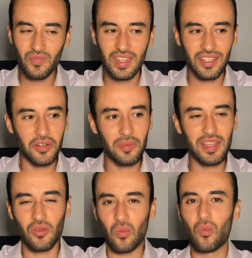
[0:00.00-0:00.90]
You know what I
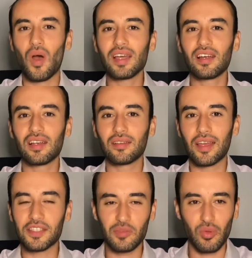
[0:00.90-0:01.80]
mean? Why not
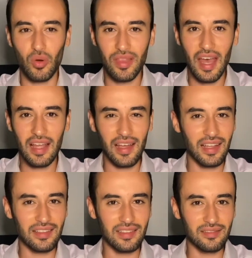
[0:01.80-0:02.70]
explore that
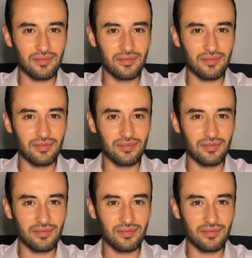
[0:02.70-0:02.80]
and